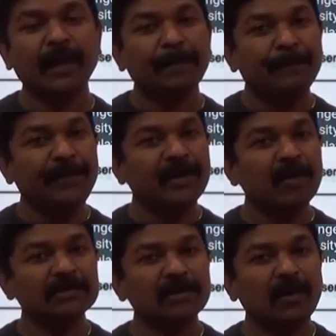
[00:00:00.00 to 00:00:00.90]

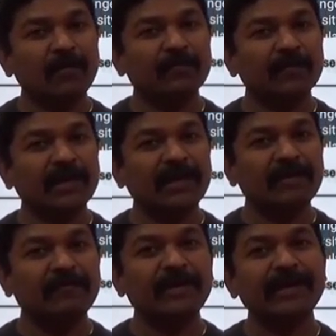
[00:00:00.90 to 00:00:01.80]
Because of
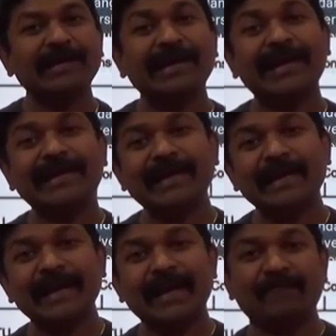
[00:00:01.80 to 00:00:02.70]
giving
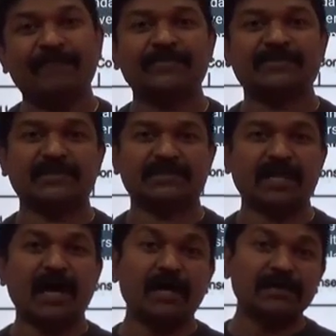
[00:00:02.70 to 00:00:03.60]
greater emphasis
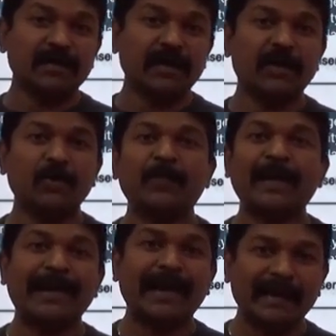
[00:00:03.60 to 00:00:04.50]
on the human
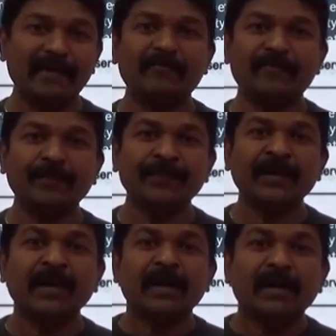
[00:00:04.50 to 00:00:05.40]
life,
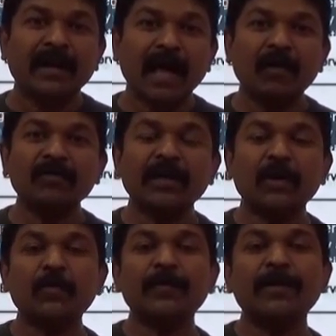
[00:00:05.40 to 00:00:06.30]
now the
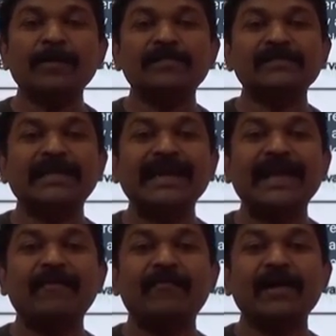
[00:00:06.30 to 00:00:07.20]
humans
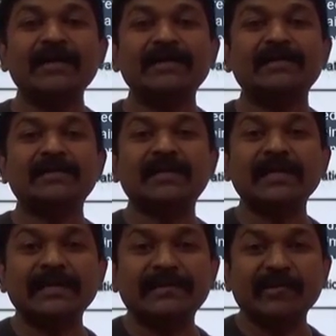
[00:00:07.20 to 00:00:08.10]
never
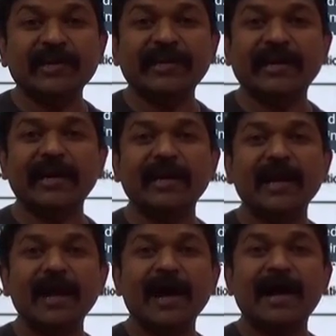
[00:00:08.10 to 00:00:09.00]
treated
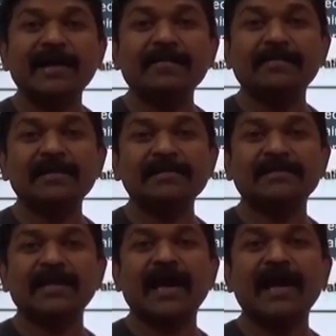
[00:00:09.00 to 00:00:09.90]
animals
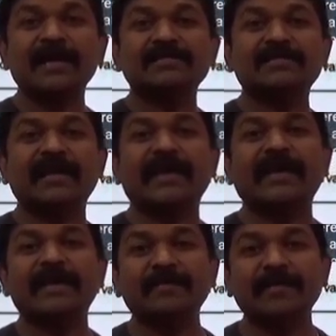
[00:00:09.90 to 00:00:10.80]
as their
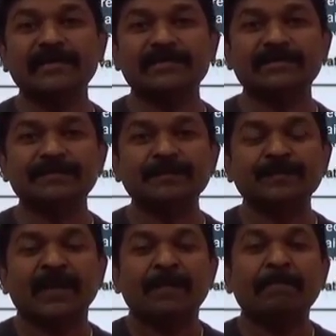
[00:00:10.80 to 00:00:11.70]
enemies.
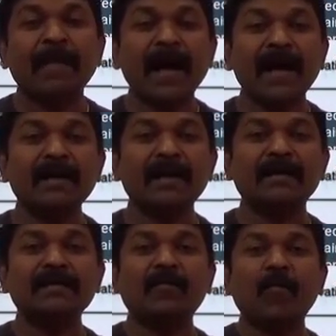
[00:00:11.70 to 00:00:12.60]
Man
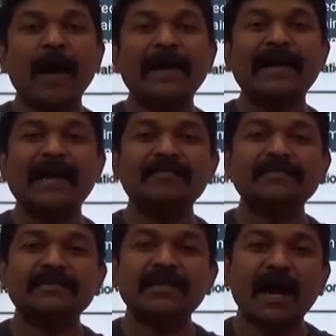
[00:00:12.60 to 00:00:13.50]
and the wildlife
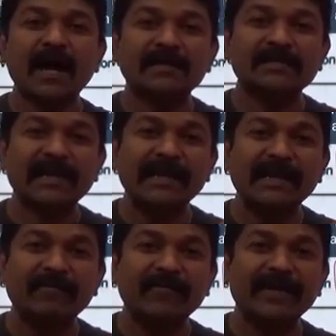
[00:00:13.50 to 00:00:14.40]
started
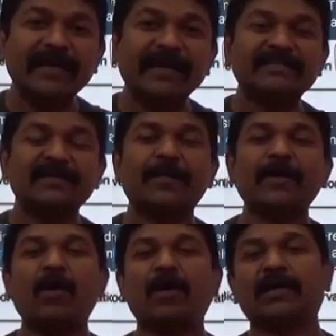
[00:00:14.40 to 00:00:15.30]
living in a
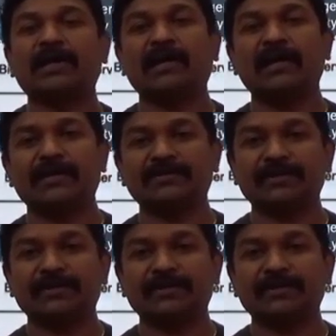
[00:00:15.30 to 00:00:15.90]
symbiotic relation.